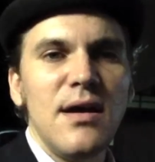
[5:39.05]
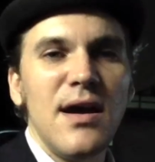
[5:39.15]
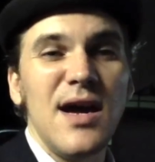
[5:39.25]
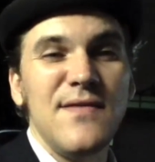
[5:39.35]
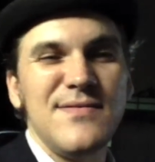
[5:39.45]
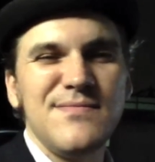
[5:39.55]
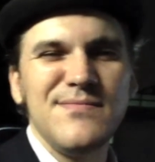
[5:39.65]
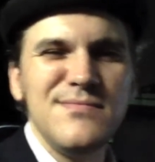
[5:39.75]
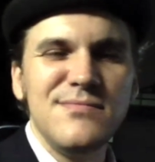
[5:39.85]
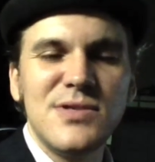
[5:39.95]
I have
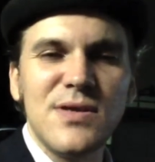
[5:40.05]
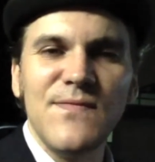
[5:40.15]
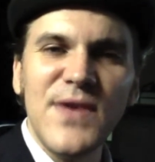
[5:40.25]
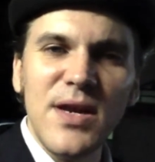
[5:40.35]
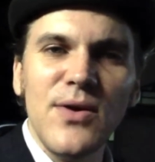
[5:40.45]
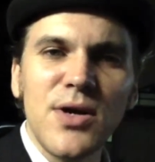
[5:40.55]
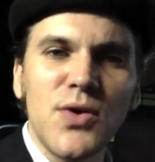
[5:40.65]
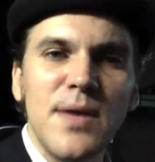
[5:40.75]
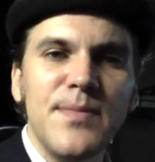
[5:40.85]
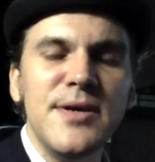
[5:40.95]
some video
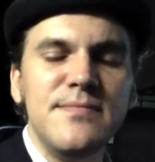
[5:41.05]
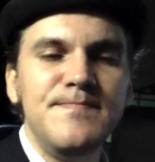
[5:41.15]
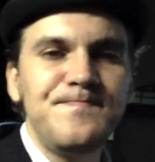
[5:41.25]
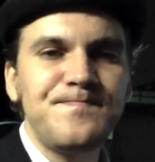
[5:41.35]
equipment.